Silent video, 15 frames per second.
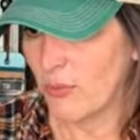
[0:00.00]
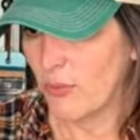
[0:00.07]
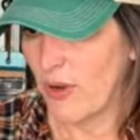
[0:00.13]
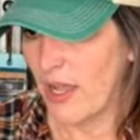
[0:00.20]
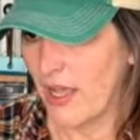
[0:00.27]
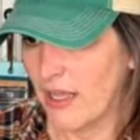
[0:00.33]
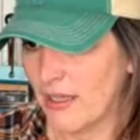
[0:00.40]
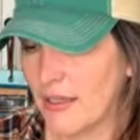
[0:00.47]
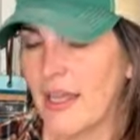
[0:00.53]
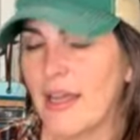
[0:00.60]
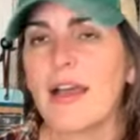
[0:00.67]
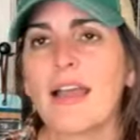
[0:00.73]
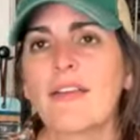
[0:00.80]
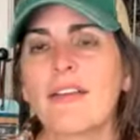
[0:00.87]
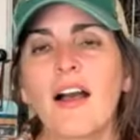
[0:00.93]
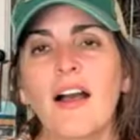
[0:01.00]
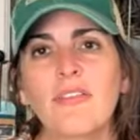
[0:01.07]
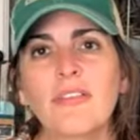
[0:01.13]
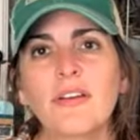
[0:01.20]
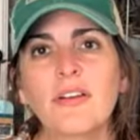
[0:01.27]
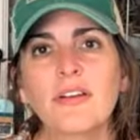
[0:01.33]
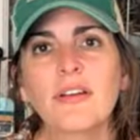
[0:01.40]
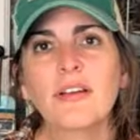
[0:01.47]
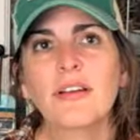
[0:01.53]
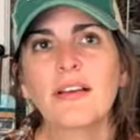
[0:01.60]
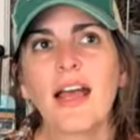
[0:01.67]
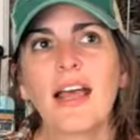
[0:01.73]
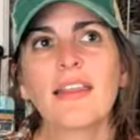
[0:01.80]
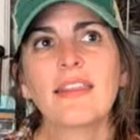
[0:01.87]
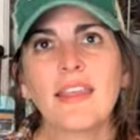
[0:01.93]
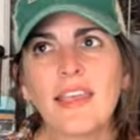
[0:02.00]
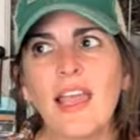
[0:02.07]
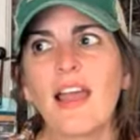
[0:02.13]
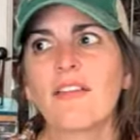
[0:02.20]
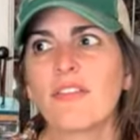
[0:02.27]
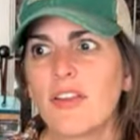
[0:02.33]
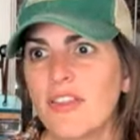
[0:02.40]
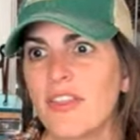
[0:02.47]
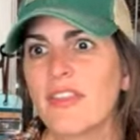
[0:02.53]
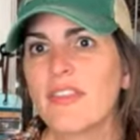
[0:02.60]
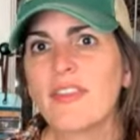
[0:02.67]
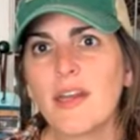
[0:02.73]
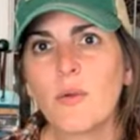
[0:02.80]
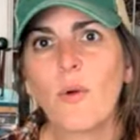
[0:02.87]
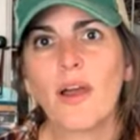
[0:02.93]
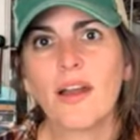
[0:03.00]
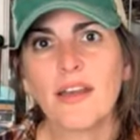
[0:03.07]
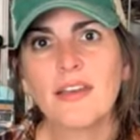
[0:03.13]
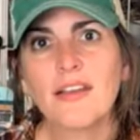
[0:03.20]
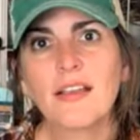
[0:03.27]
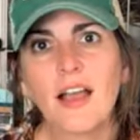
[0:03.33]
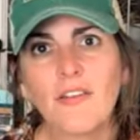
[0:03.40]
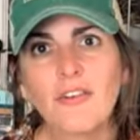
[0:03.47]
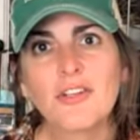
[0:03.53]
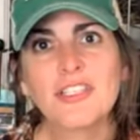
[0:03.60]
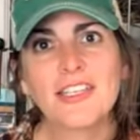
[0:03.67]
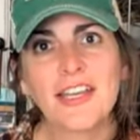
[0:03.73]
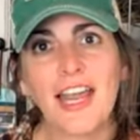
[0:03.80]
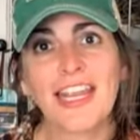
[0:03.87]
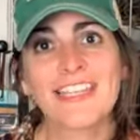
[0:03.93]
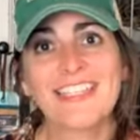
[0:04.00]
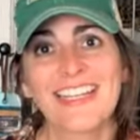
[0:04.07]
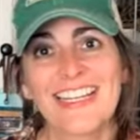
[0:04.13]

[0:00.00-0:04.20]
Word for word: Well, I covered everything that I wanted to cover tonight.